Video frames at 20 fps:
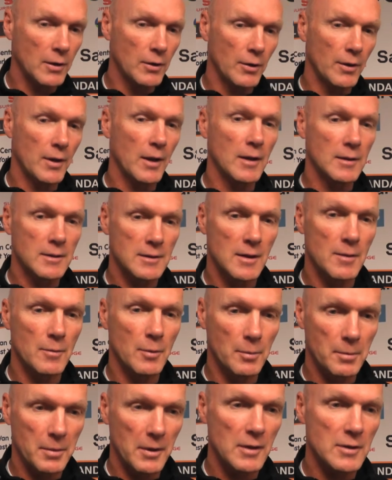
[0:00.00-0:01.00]
I know their team
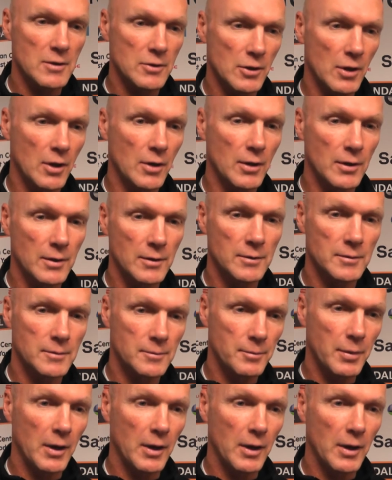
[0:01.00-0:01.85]
will be strong and